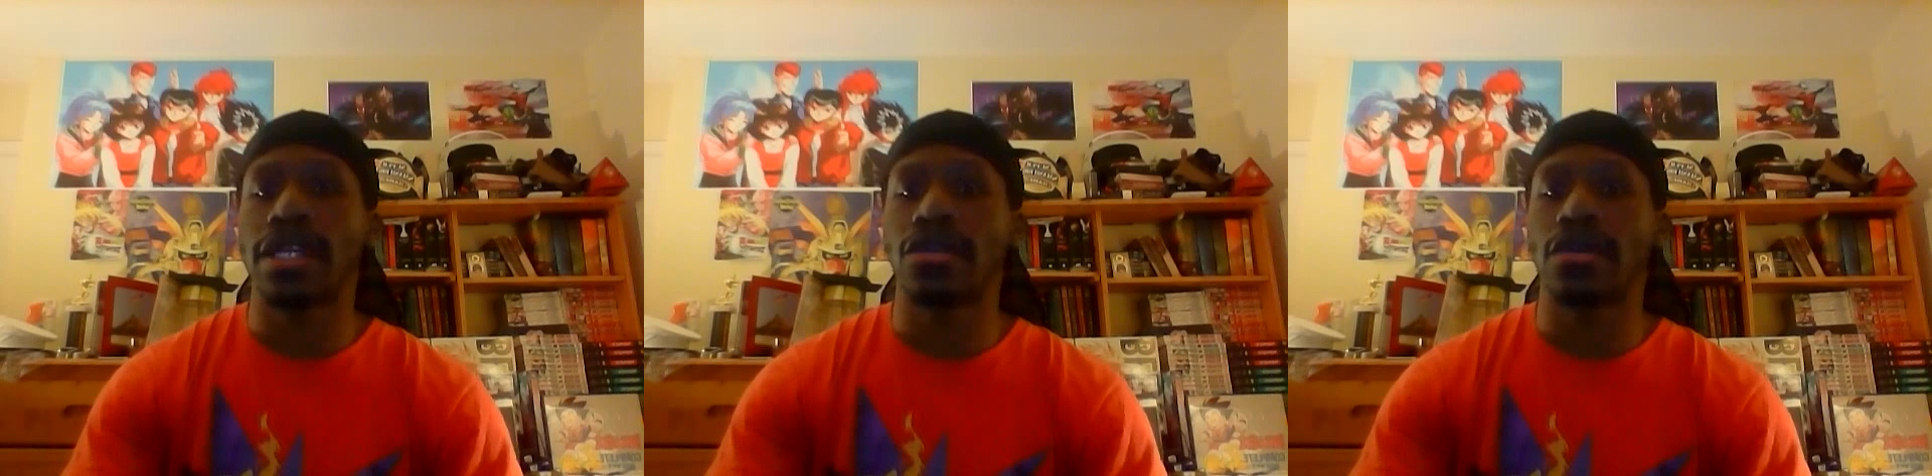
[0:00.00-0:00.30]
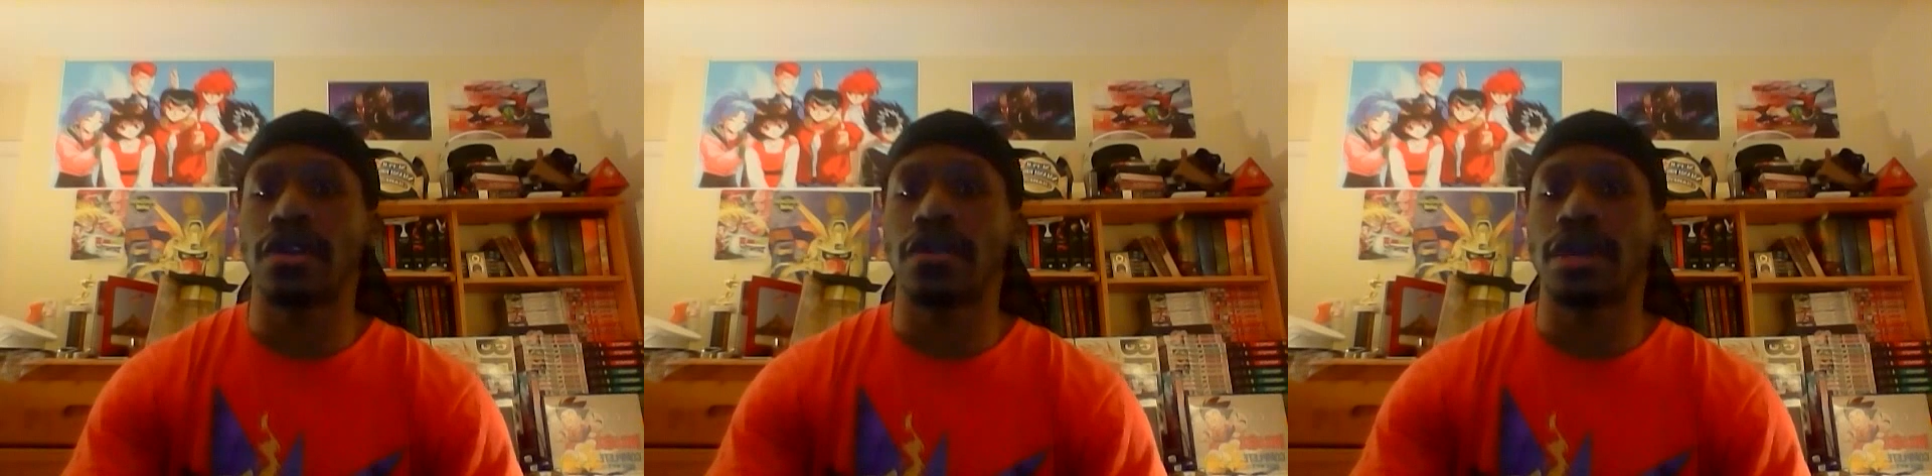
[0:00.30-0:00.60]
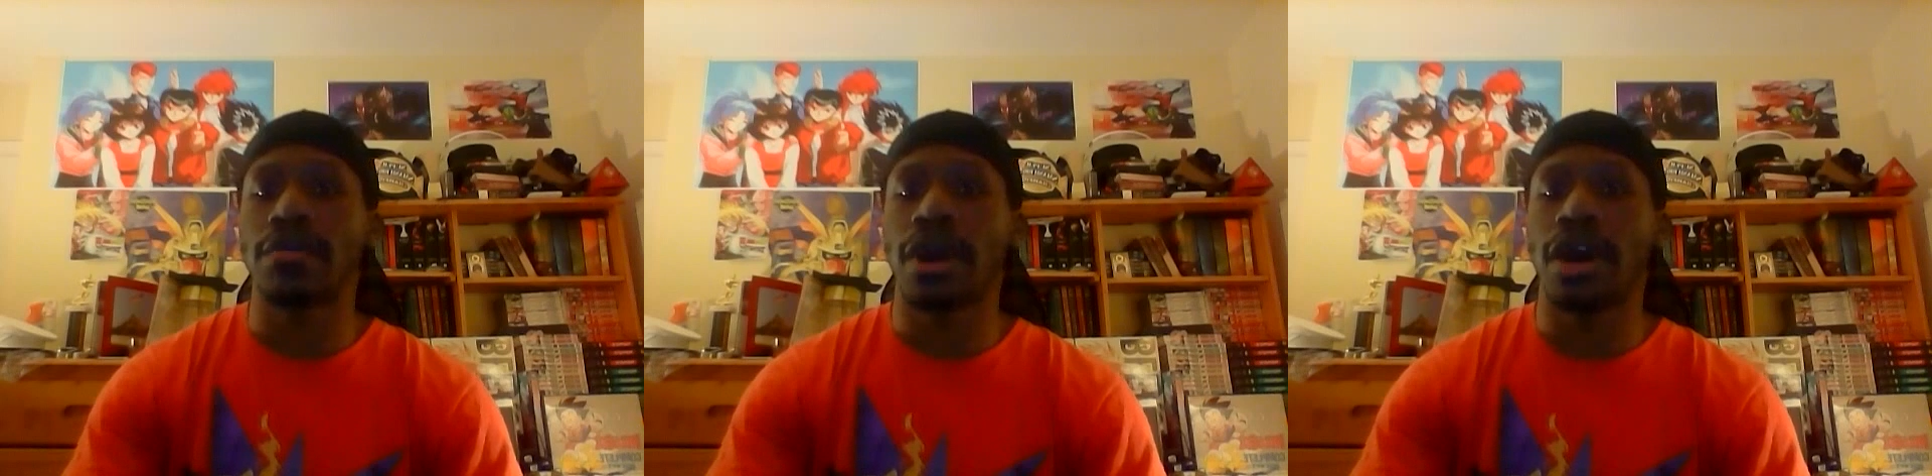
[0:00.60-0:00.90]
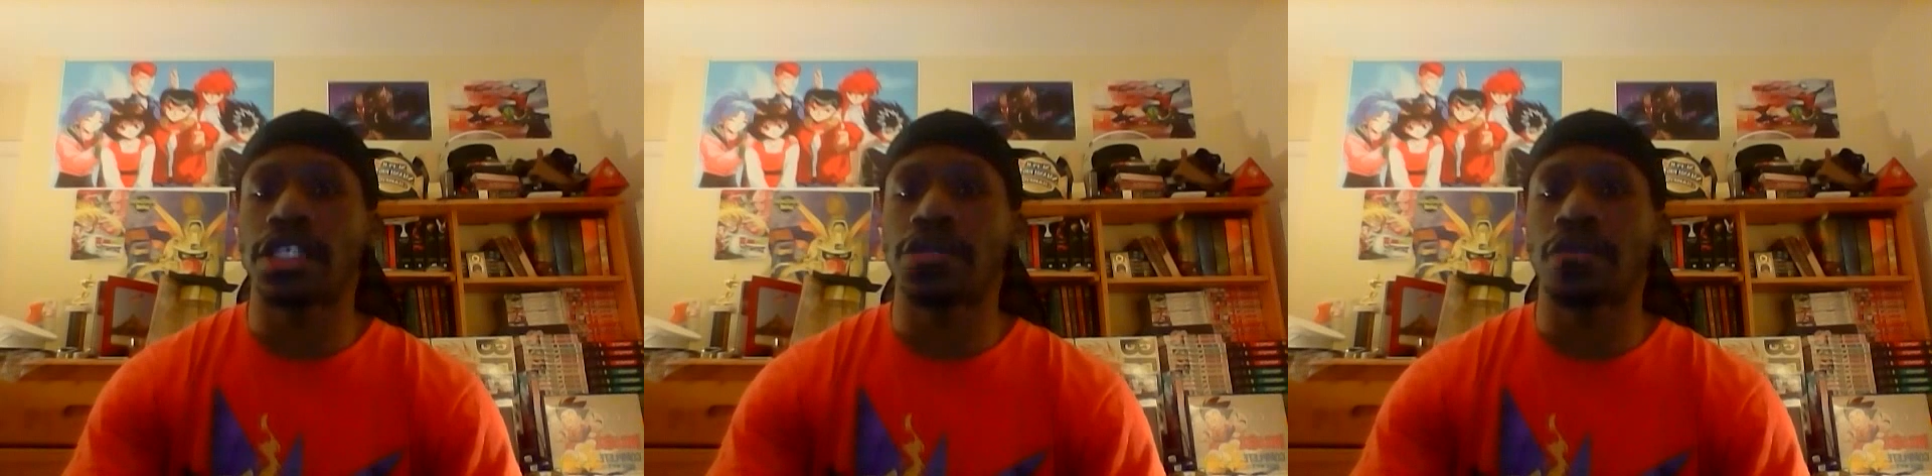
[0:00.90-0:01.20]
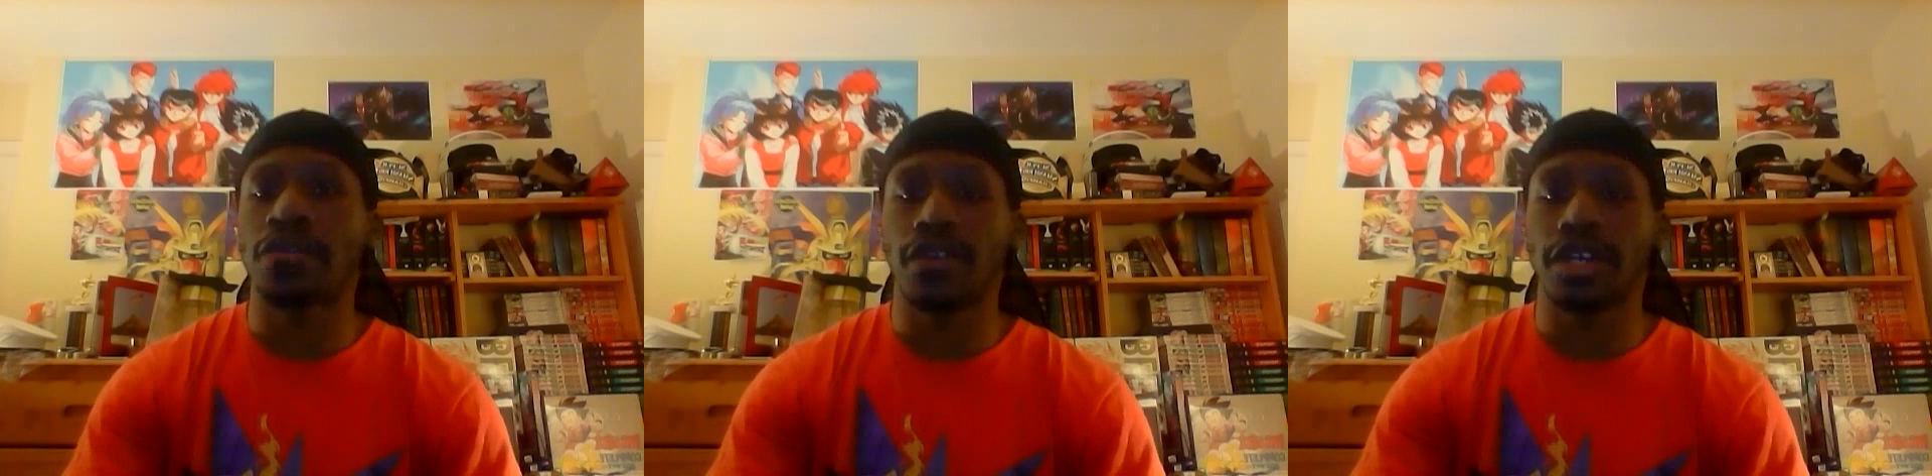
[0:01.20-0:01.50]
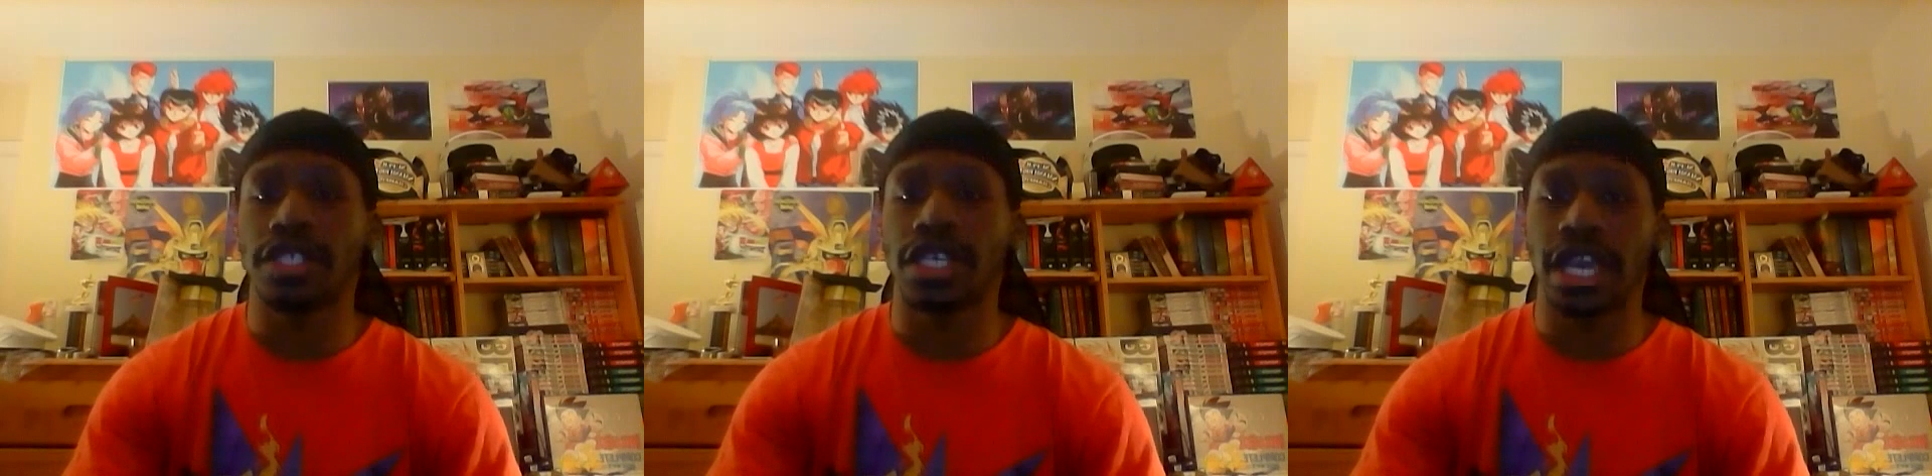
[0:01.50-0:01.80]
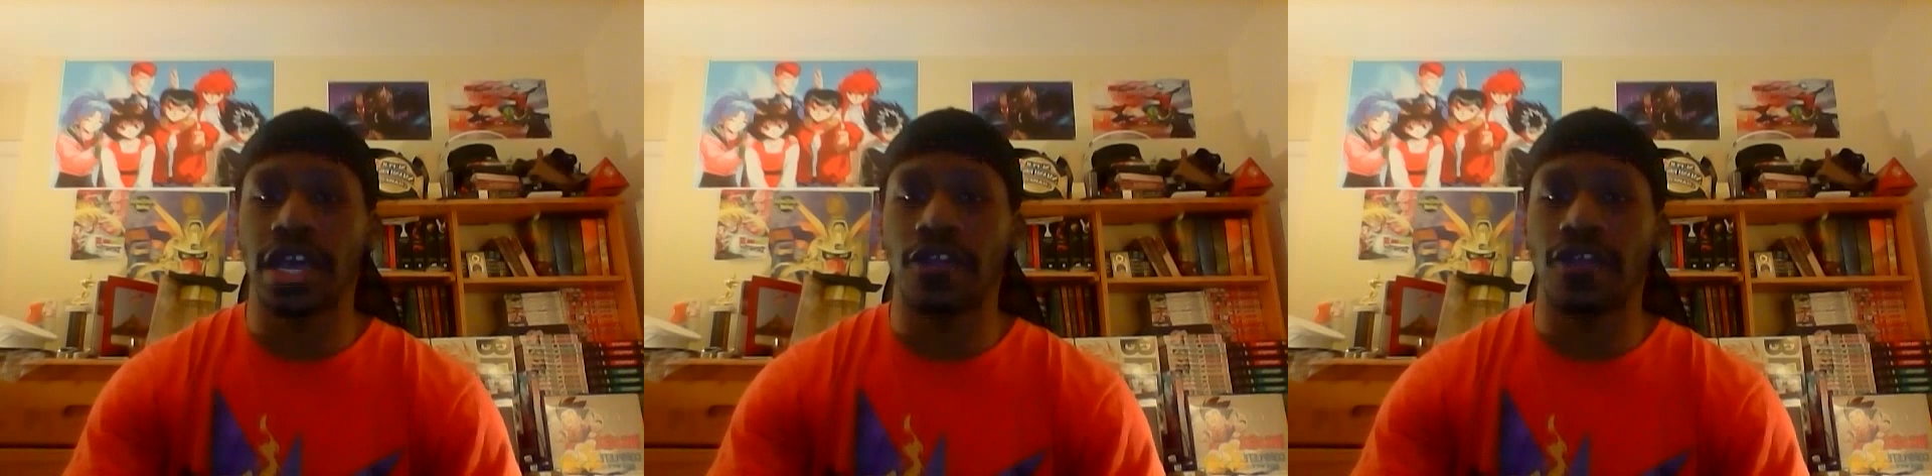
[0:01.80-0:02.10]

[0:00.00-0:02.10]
it's going to be impossible for us to gather